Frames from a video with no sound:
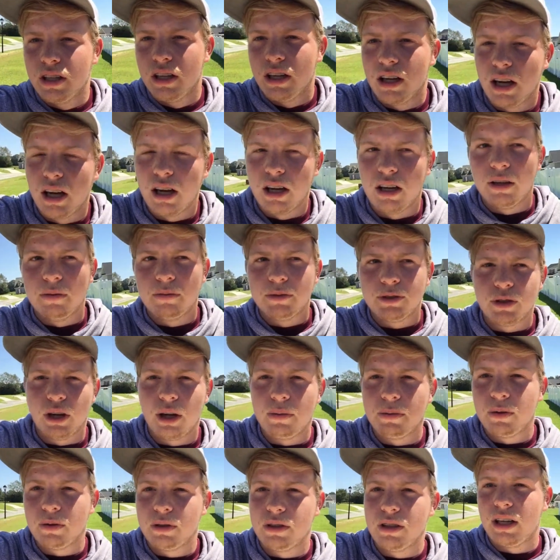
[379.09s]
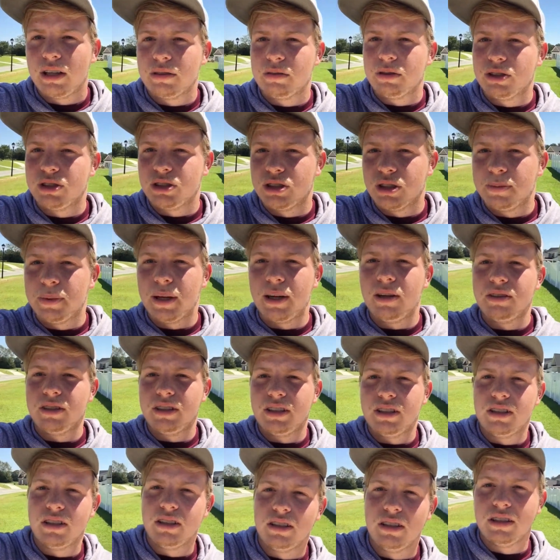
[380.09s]
So I'm going to have to strip out
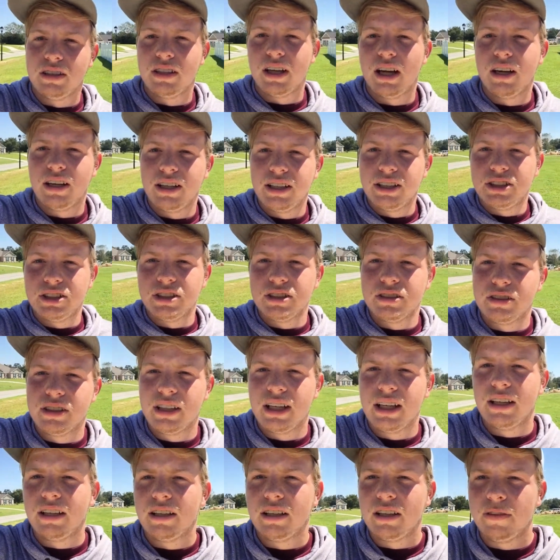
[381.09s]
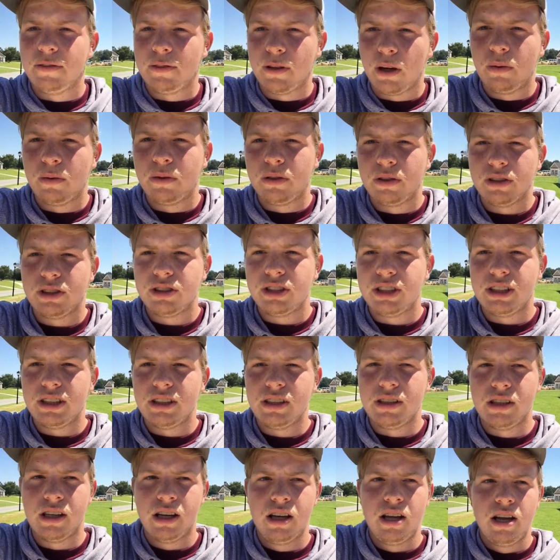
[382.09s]
the entire engine, and if y'all want to
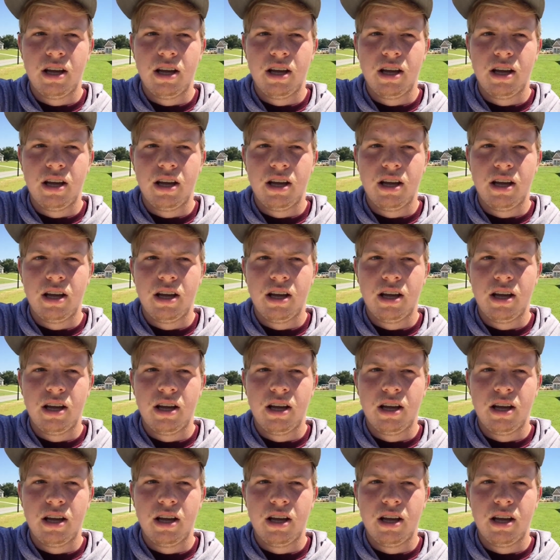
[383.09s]
see